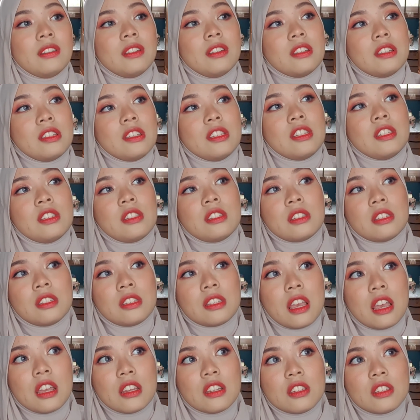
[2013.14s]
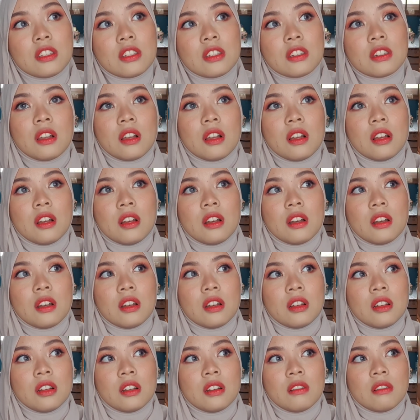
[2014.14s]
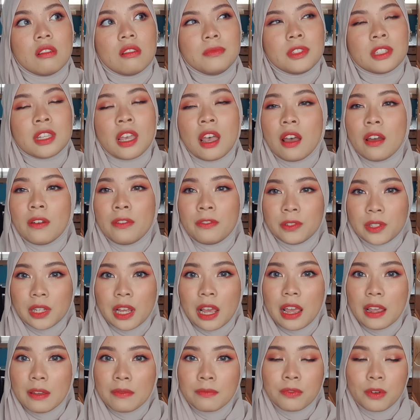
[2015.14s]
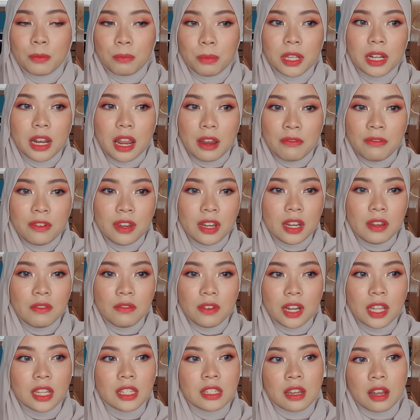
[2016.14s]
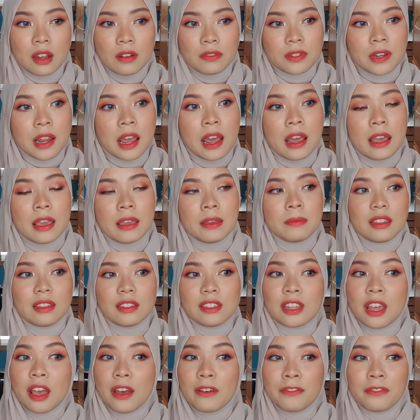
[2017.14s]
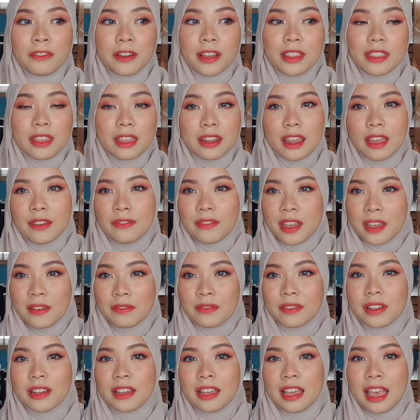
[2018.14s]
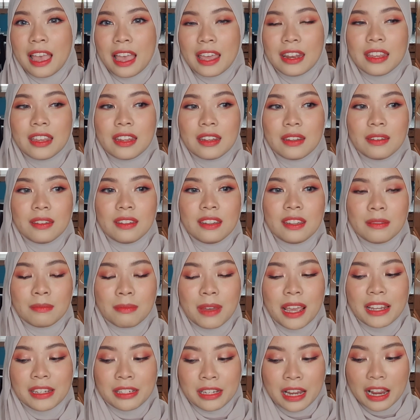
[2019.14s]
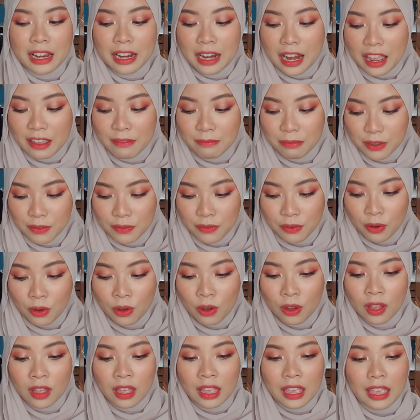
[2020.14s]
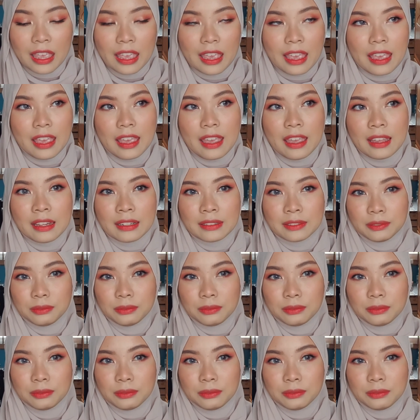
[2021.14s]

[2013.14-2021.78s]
such a tough time for me, like really tough time, tougher than I've ever had it in my entire life before. And